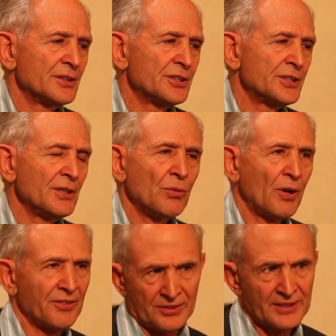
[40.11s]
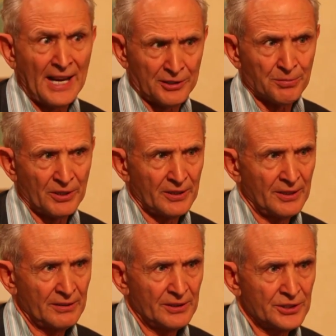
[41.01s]
she was desperate
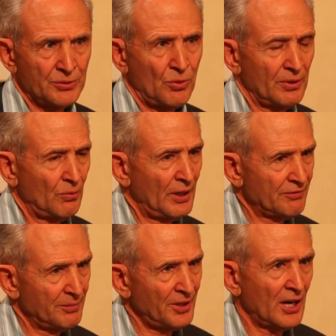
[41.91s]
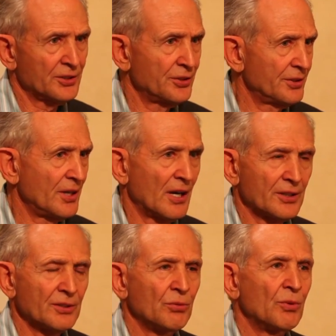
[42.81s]
and she went from doctor to
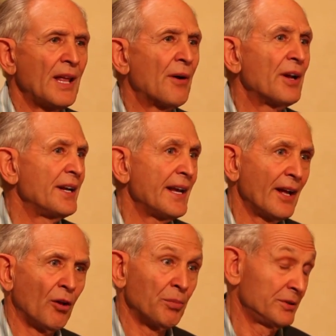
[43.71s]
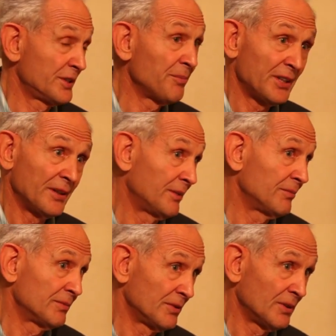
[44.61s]
doctor without any help. It's something that
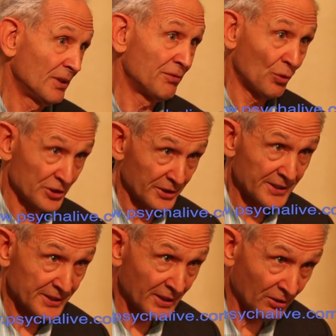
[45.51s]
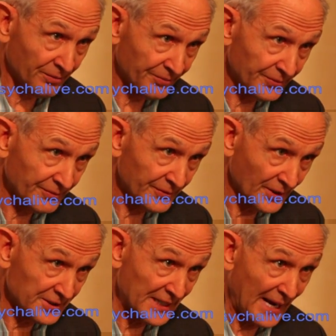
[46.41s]
unfortunately still
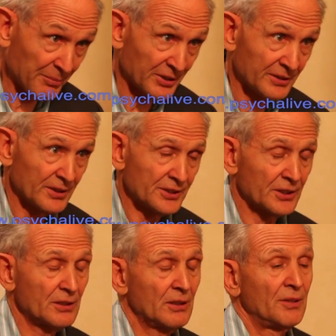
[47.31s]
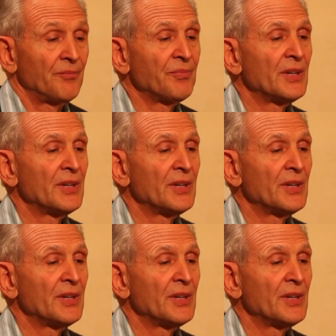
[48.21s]
does happen, does occur.